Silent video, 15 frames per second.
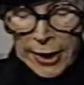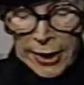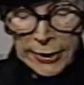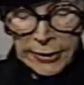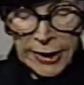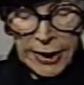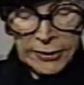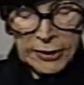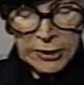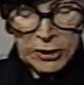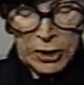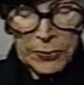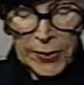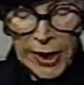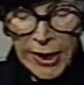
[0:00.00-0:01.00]
and at the
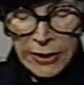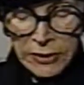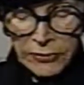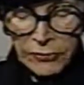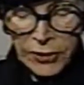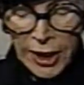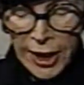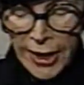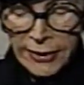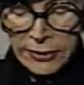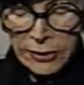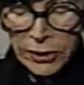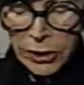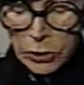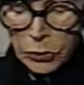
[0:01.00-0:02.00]
demand of
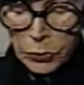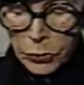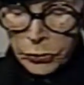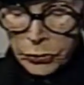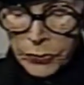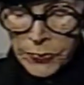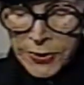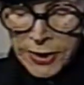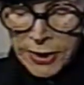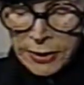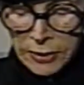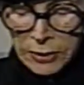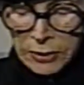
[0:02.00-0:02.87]
Catholic groups,